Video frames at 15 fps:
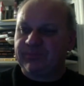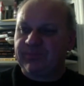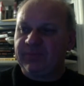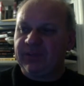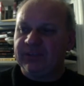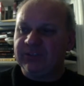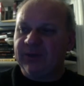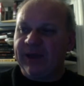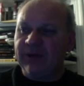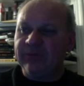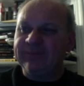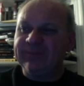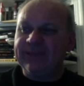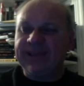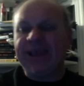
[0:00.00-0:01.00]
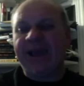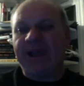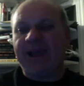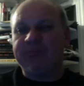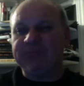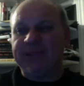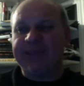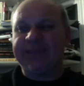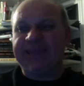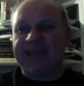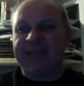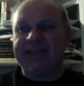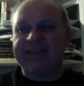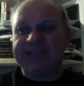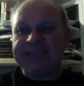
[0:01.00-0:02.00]
so I'm not thinking
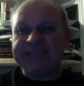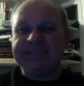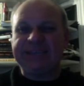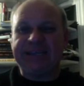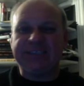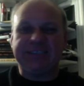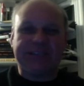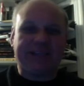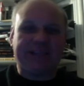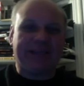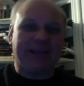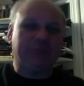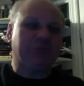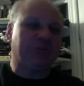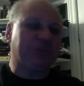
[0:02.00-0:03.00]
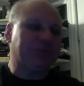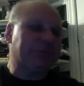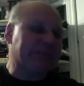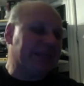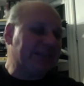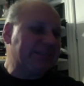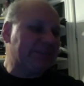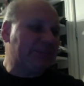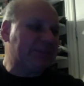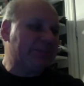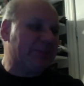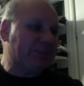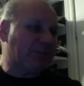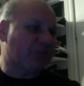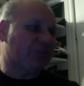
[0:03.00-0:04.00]
at this stage anything happens for Christmas, unless something
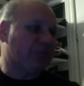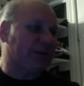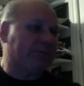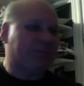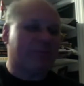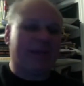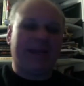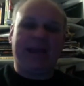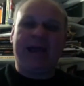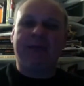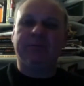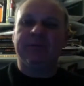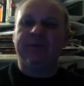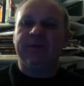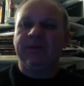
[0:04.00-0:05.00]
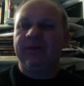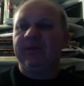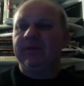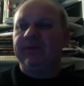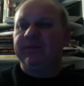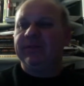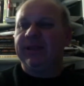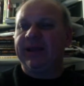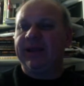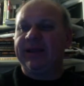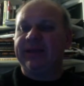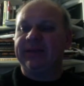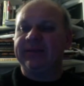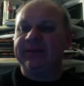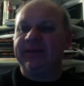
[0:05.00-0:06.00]
special drops in my lap that I
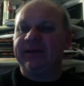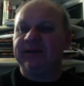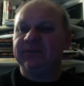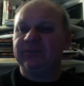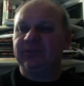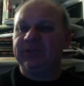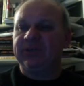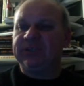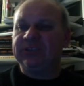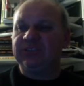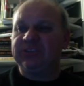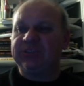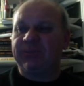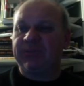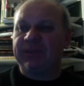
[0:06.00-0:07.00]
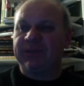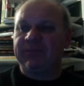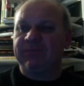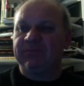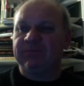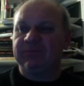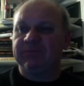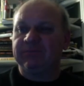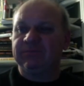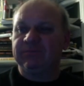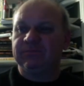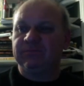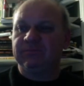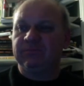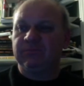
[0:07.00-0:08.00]
can turn into something
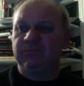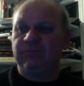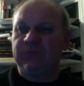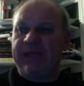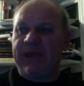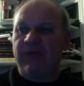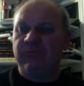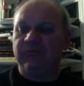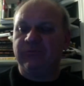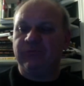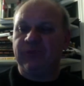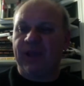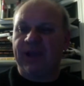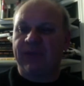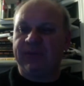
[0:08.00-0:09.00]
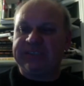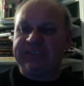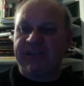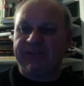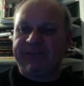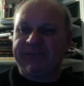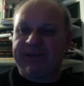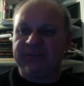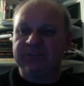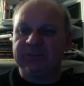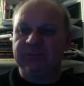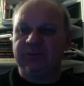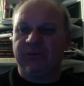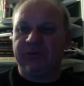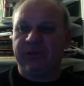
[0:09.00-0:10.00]
without knocking myself out
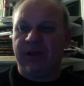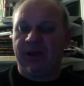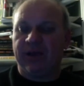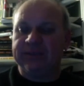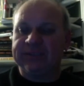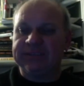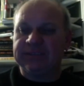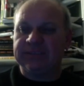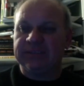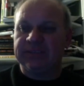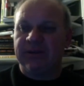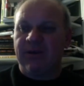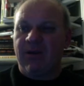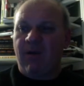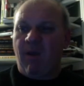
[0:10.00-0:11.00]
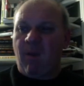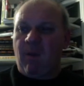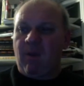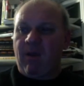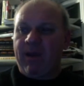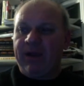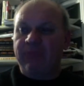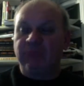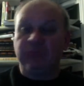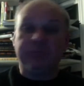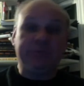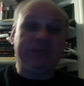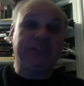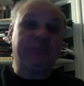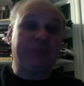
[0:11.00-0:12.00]
over the holidays. It would
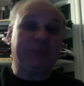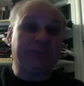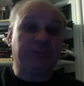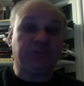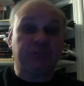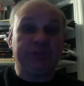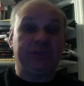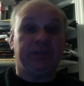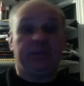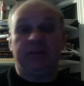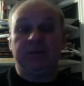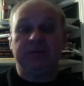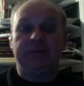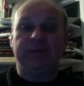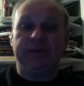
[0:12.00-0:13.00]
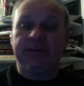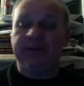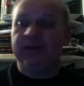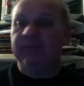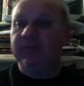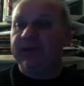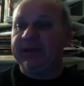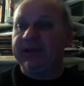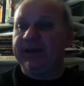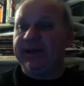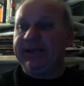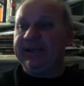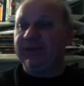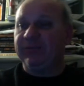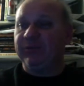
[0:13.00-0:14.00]
be a special treat, an
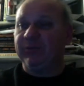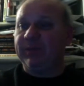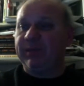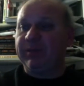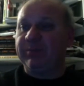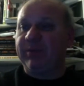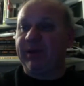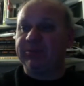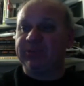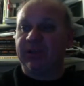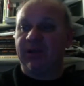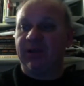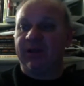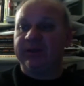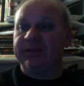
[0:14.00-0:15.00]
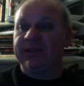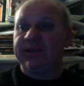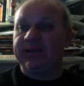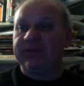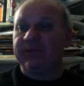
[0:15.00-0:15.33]
interview maybe pops along that I